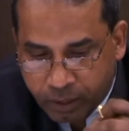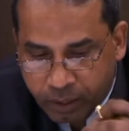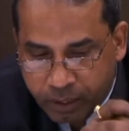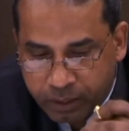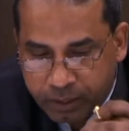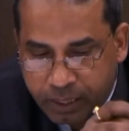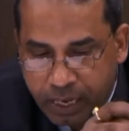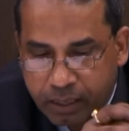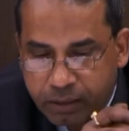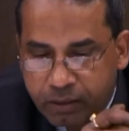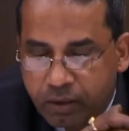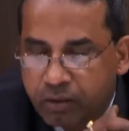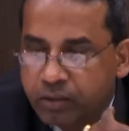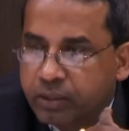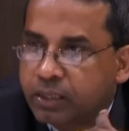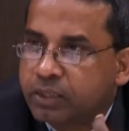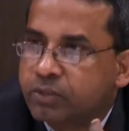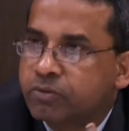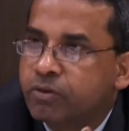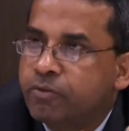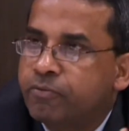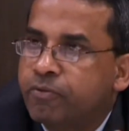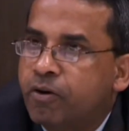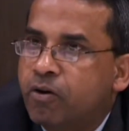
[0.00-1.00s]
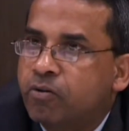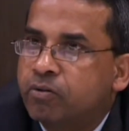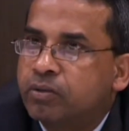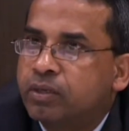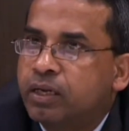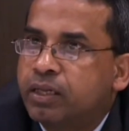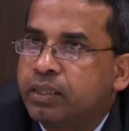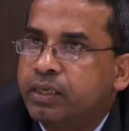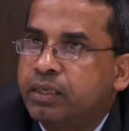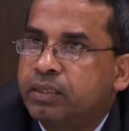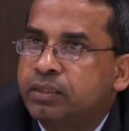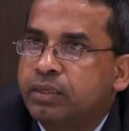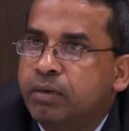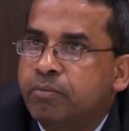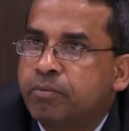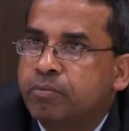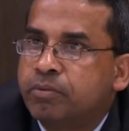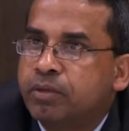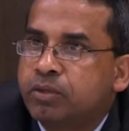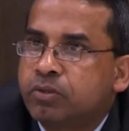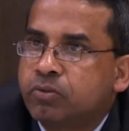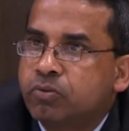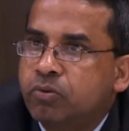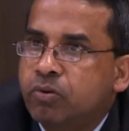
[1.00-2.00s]
In that context, we found that some
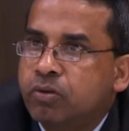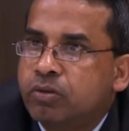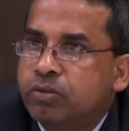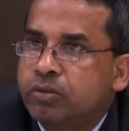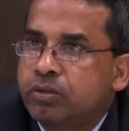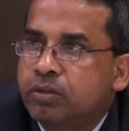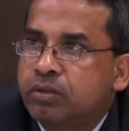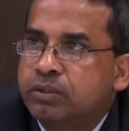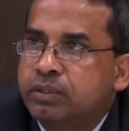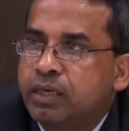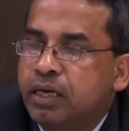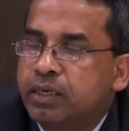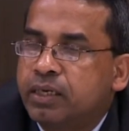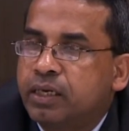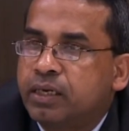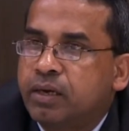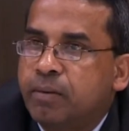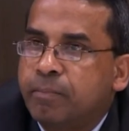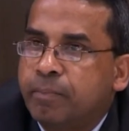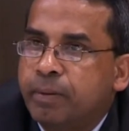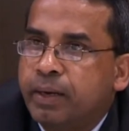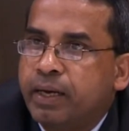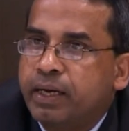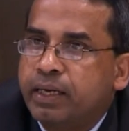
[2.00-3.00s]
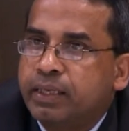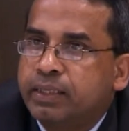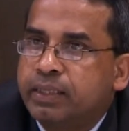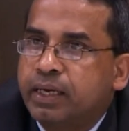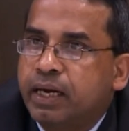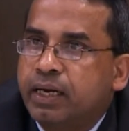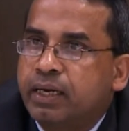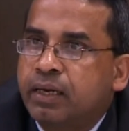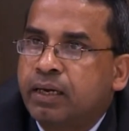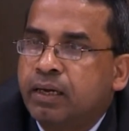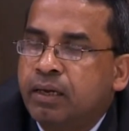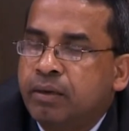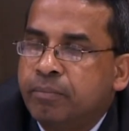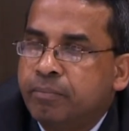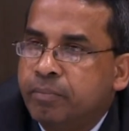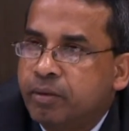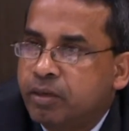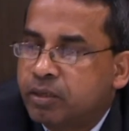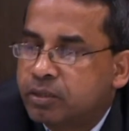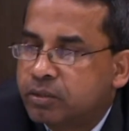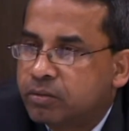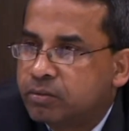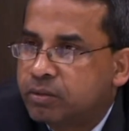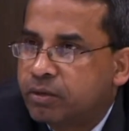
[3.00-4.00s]
of the schools started complaining that
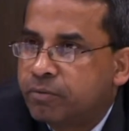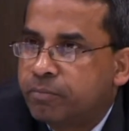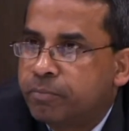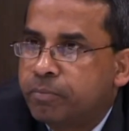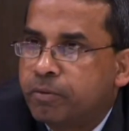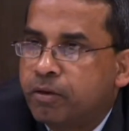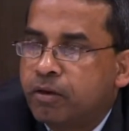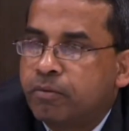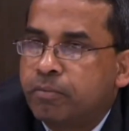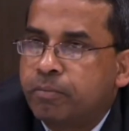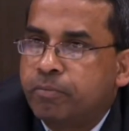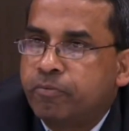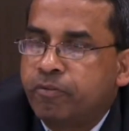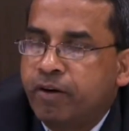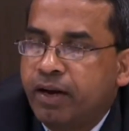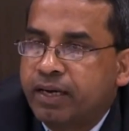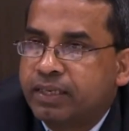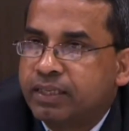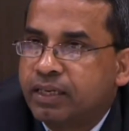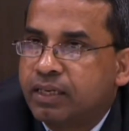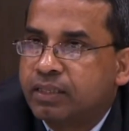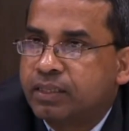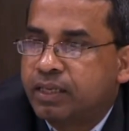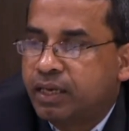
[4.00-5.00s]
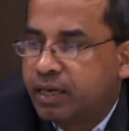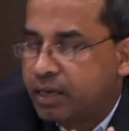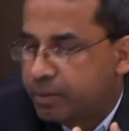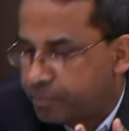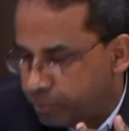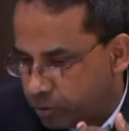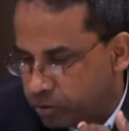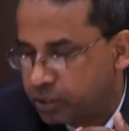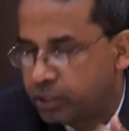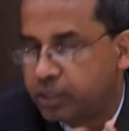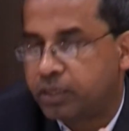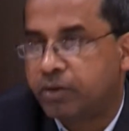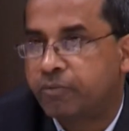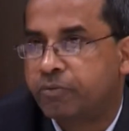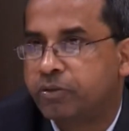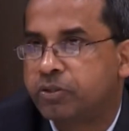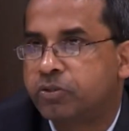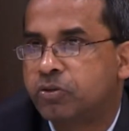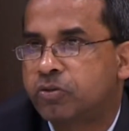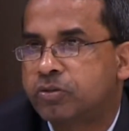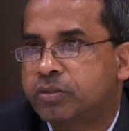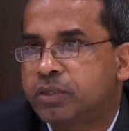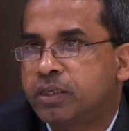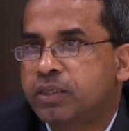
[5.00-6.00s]
because of the fact that they are paucity of
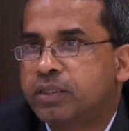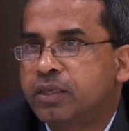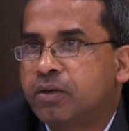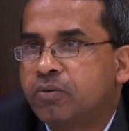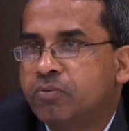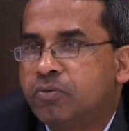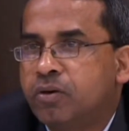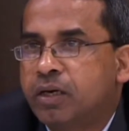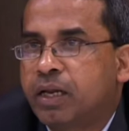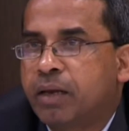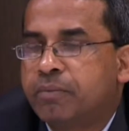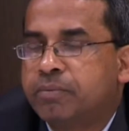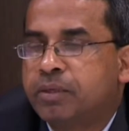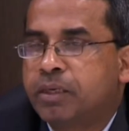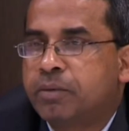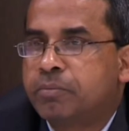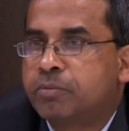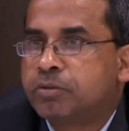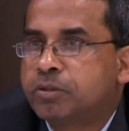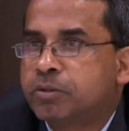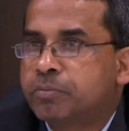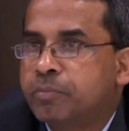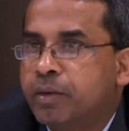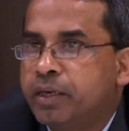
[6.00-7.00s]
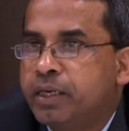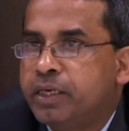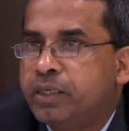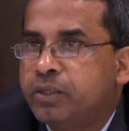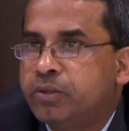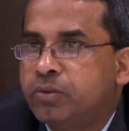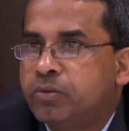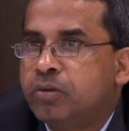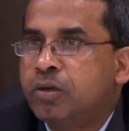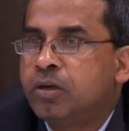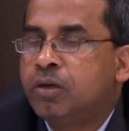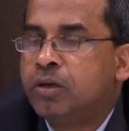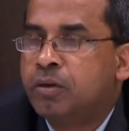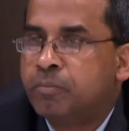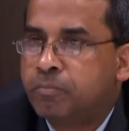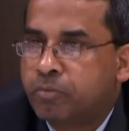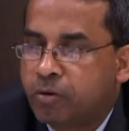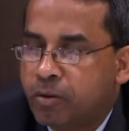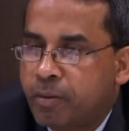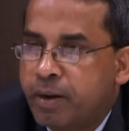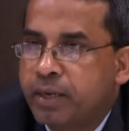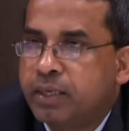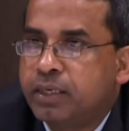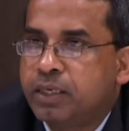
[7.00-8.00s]
resources, they would not have that much money to
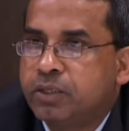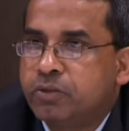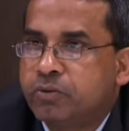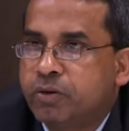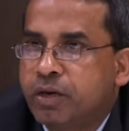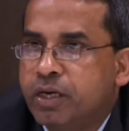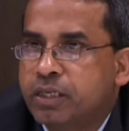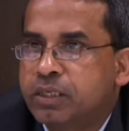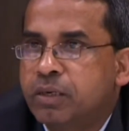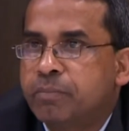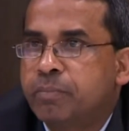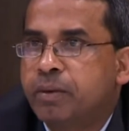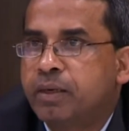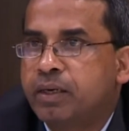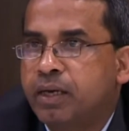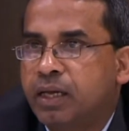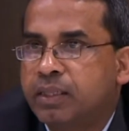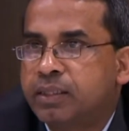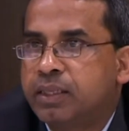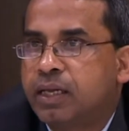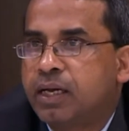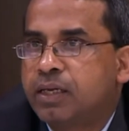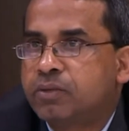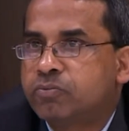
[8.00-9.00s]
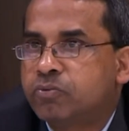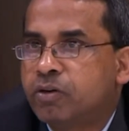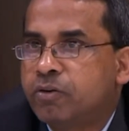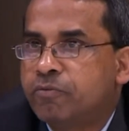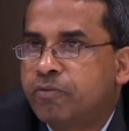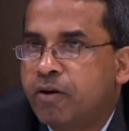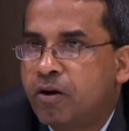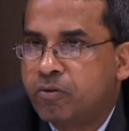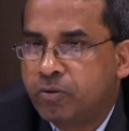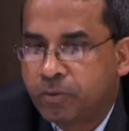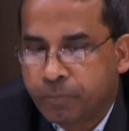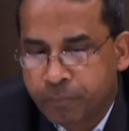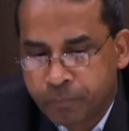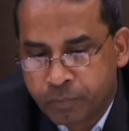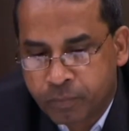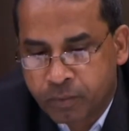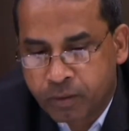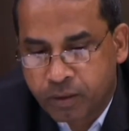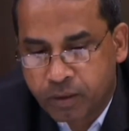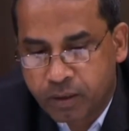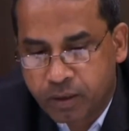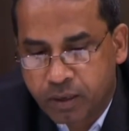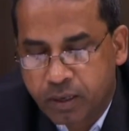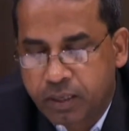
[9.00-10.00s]
provide education. But nonetheless, we found
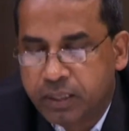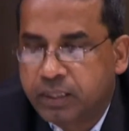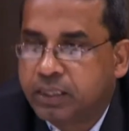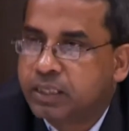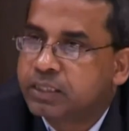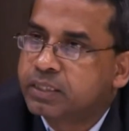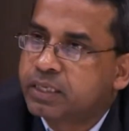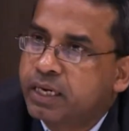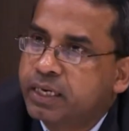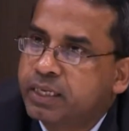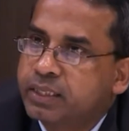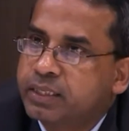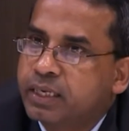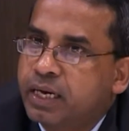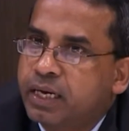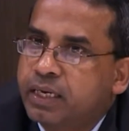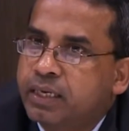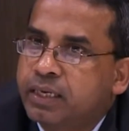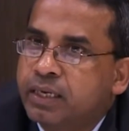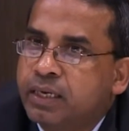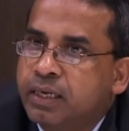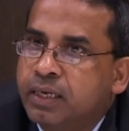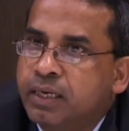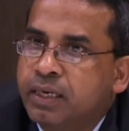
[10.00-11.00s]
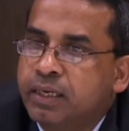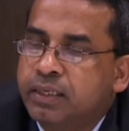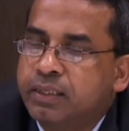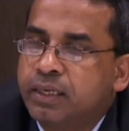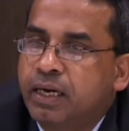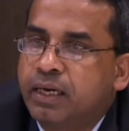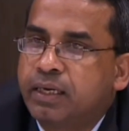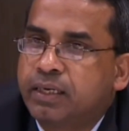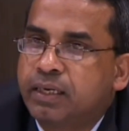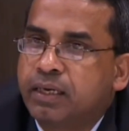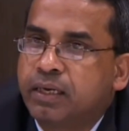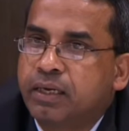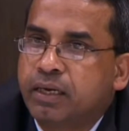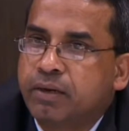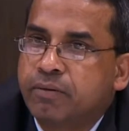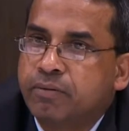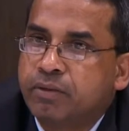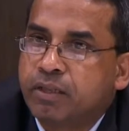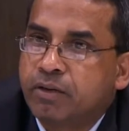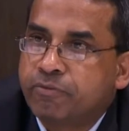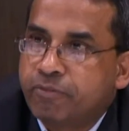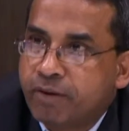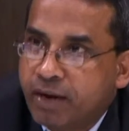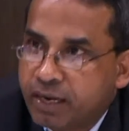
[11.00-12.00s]
in the study that
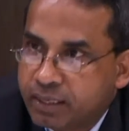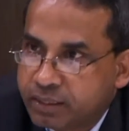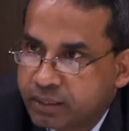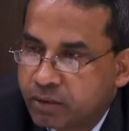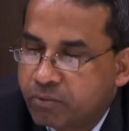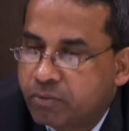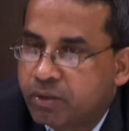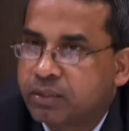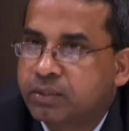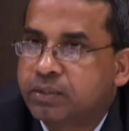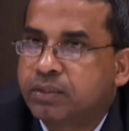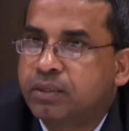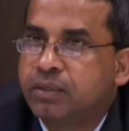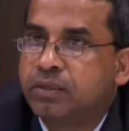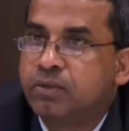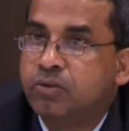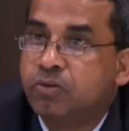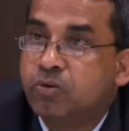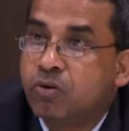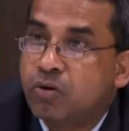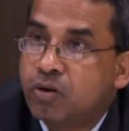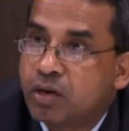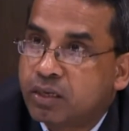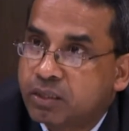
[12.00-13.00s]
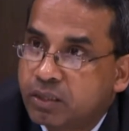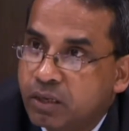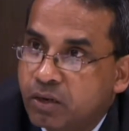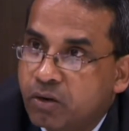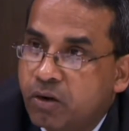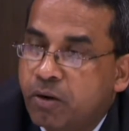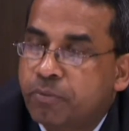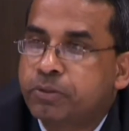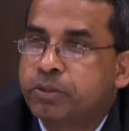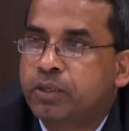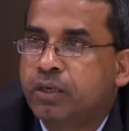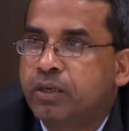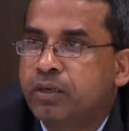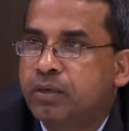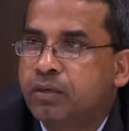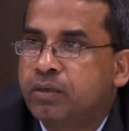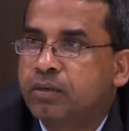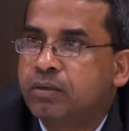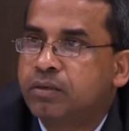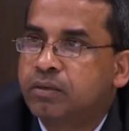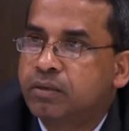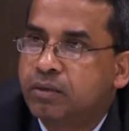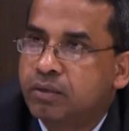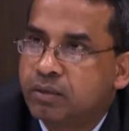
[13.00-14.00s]
given the fact there was no other
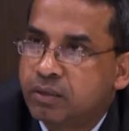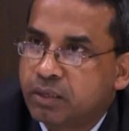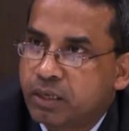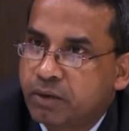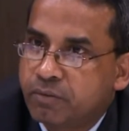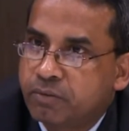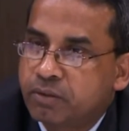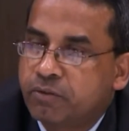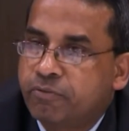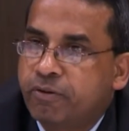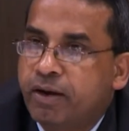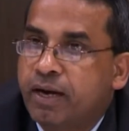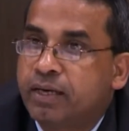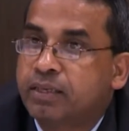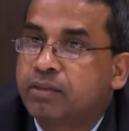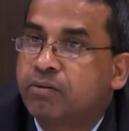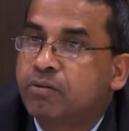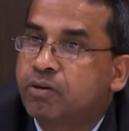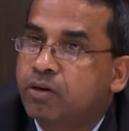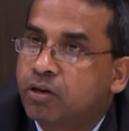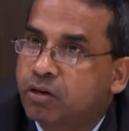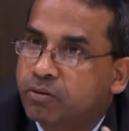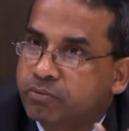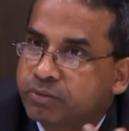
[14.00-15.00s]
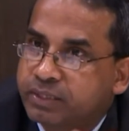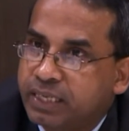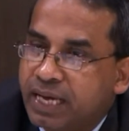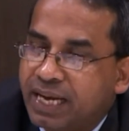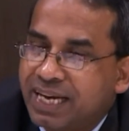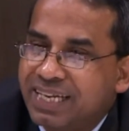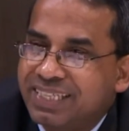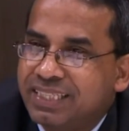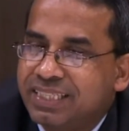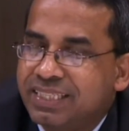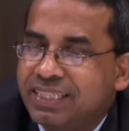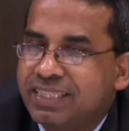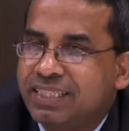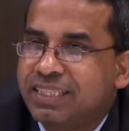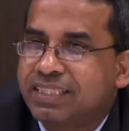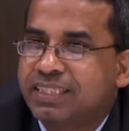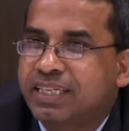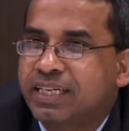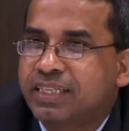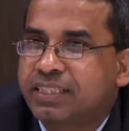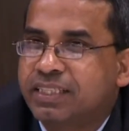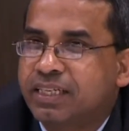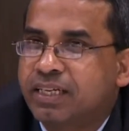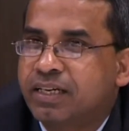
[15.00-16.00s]
option, given the fact there were a lot of challenges in the
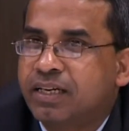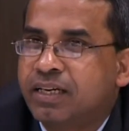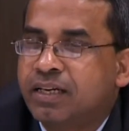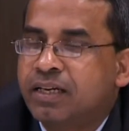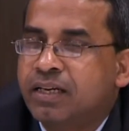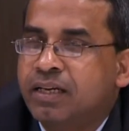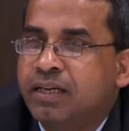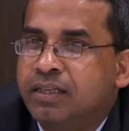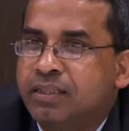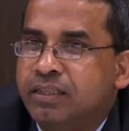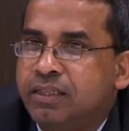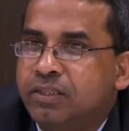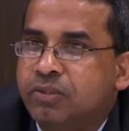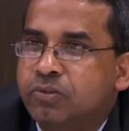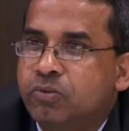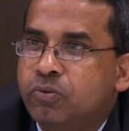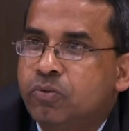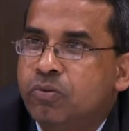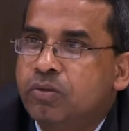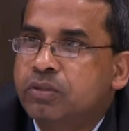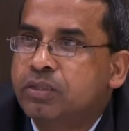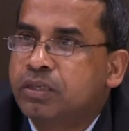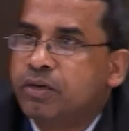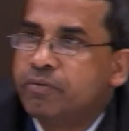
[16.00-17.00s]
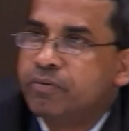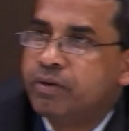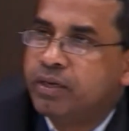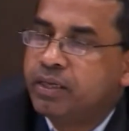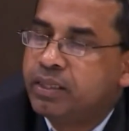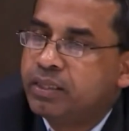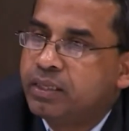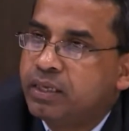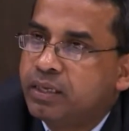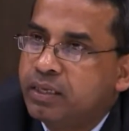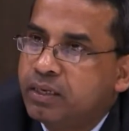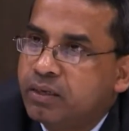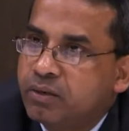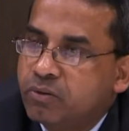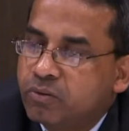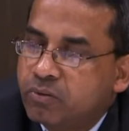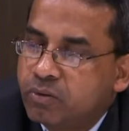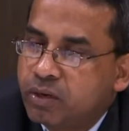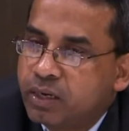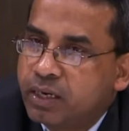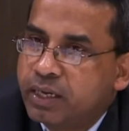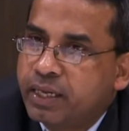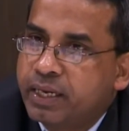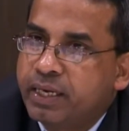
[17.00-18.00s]
sector, the schools, even in the
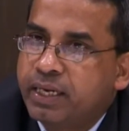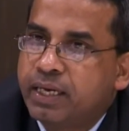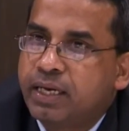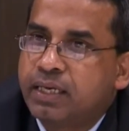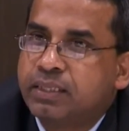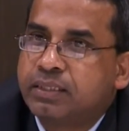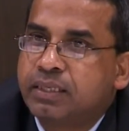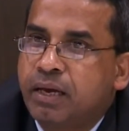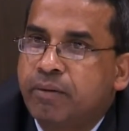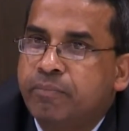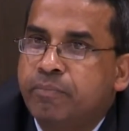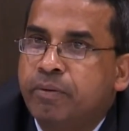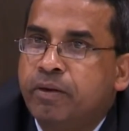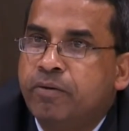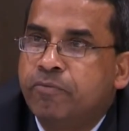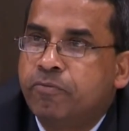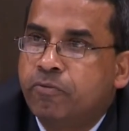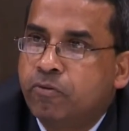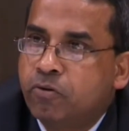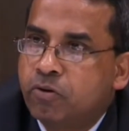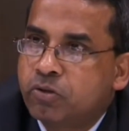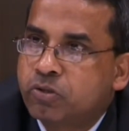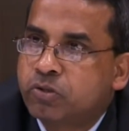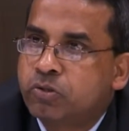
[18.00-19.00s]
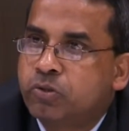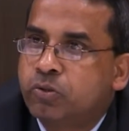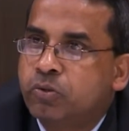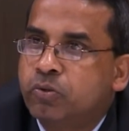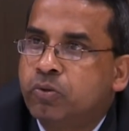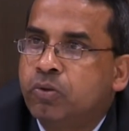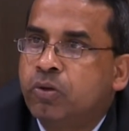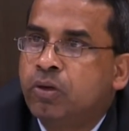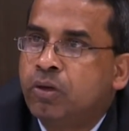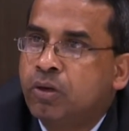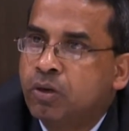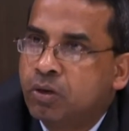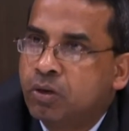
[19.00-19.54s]
rural areas, have been forced to